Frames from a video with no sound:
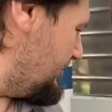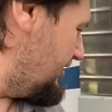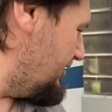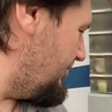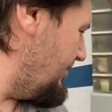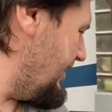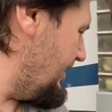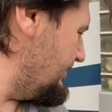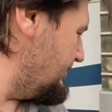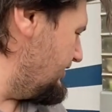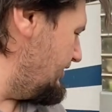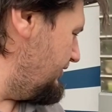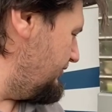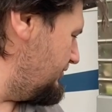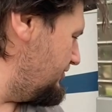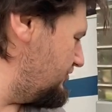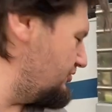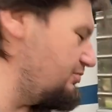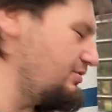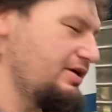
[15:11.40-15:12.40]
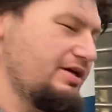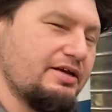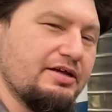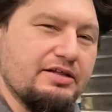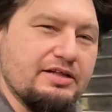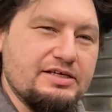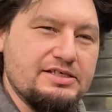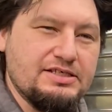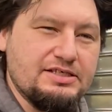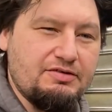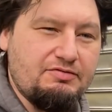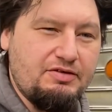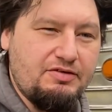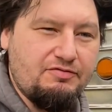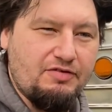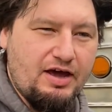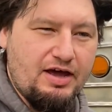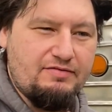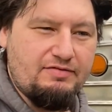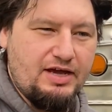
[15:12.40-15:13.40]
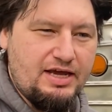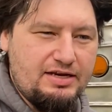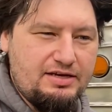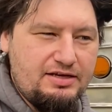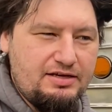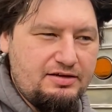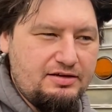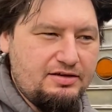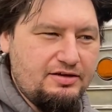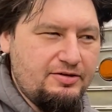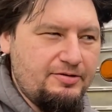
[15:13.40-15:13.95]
capacity, we should be getting like 75, 80.